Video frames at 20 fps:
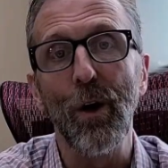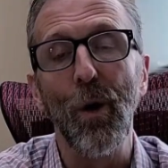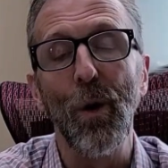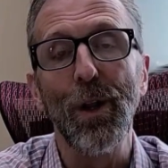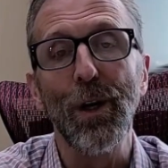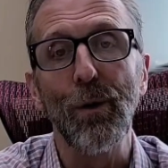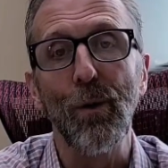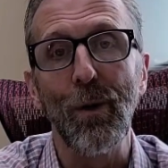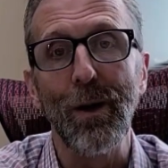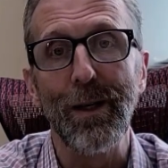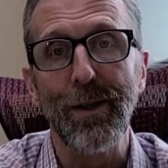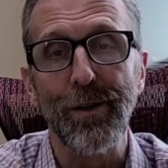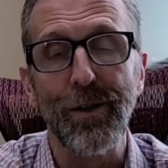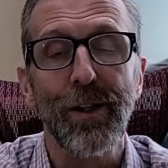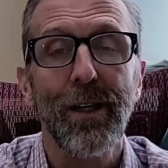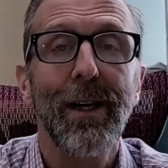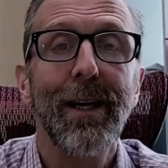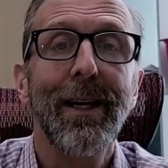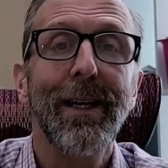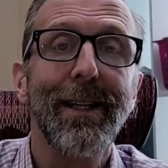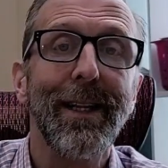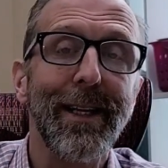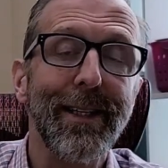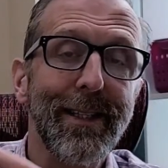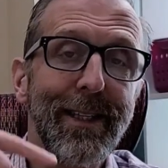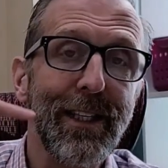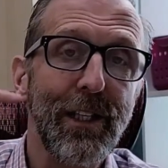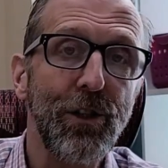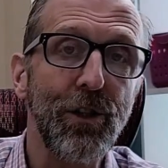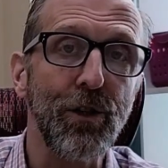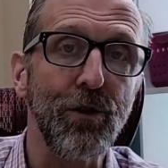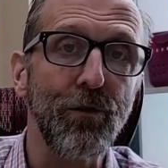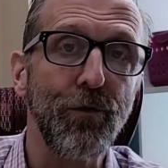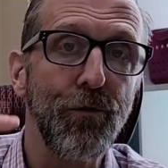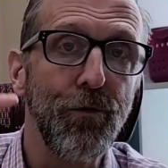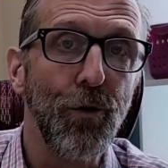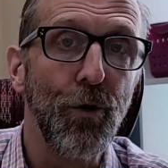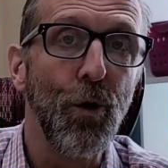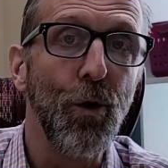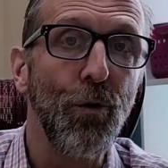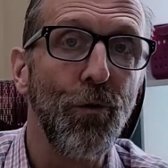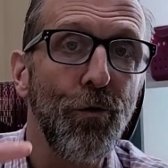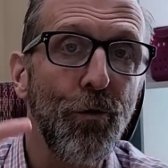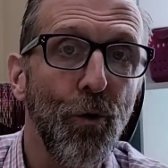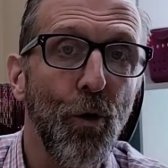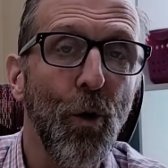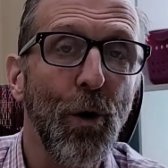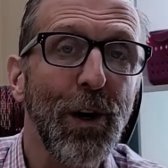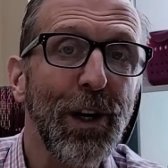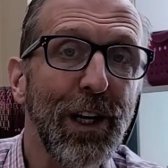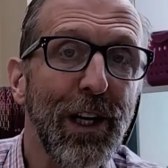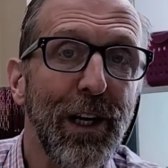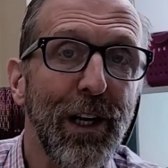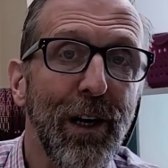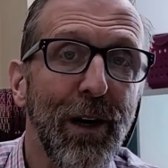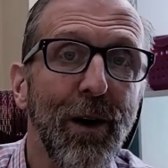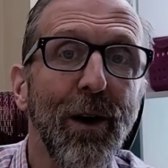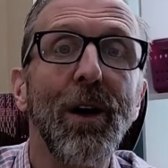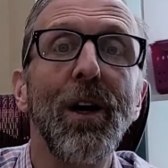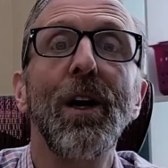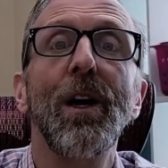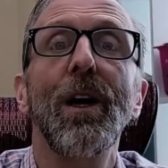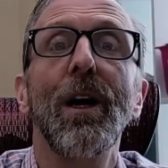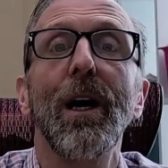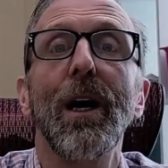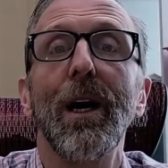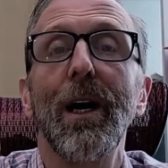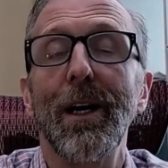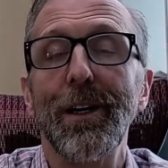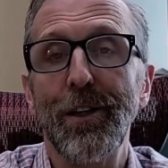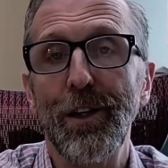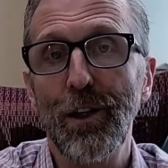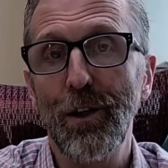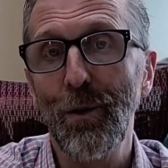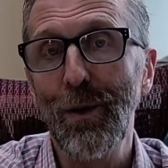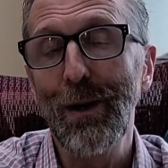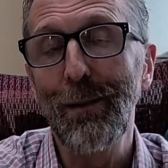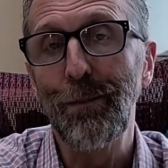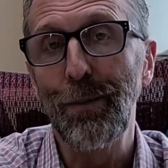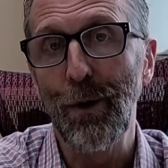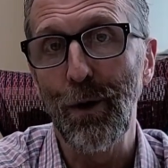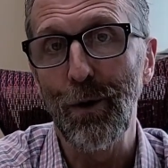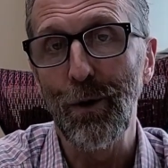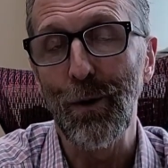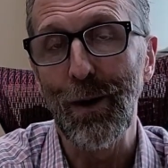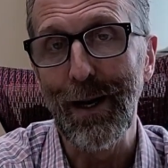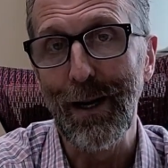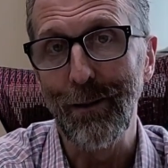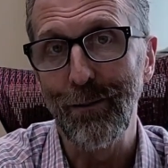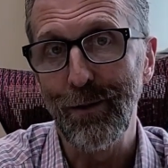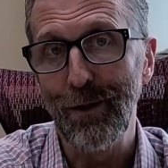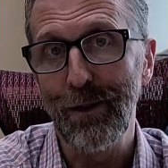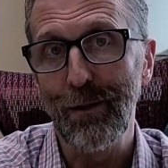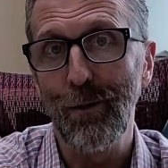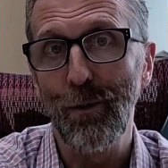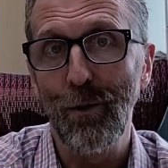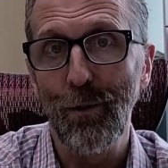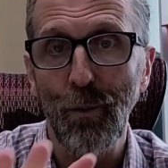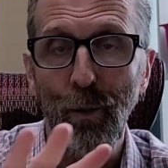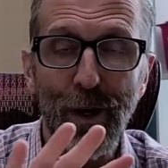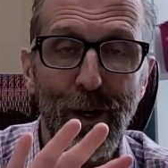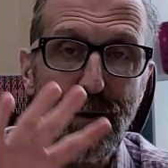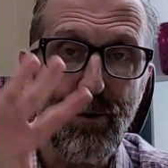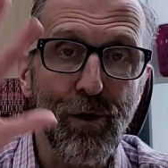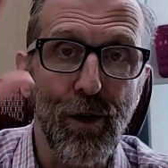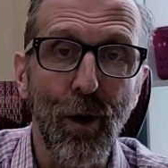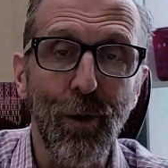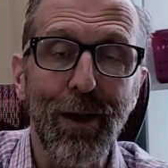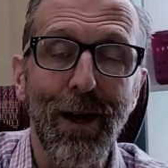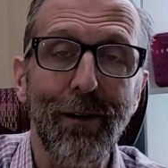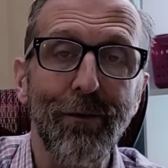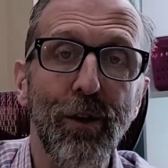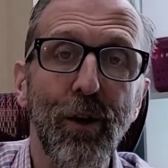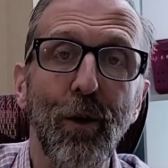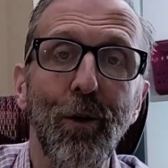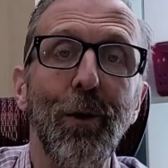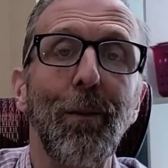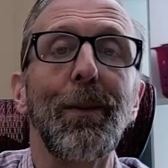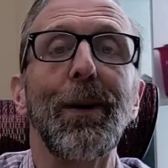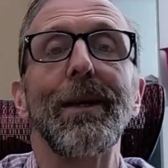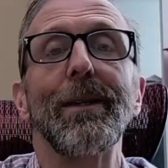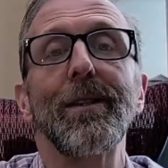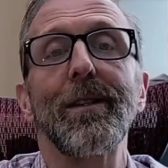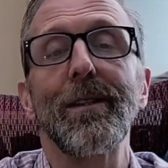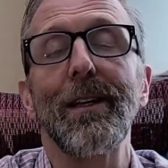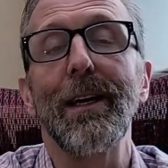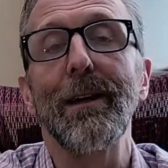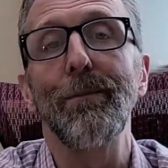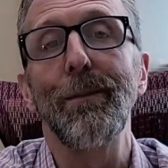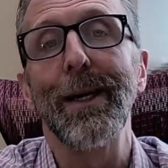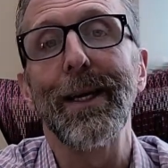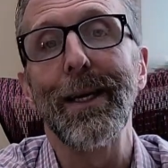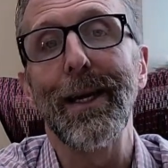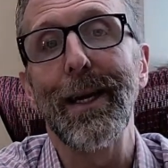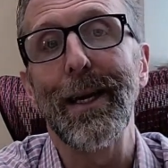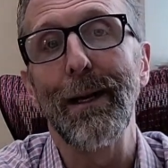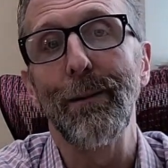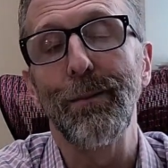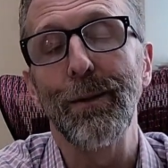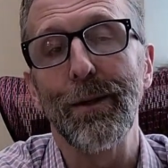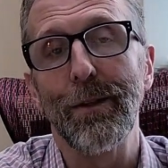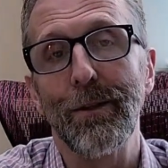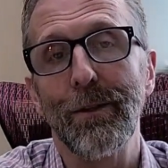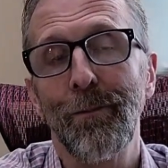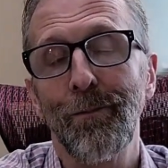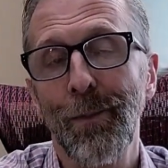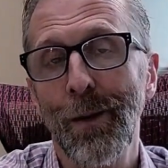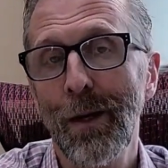only ones that teaches full 4-year degree programs where you don't have to go to Penn State main campus.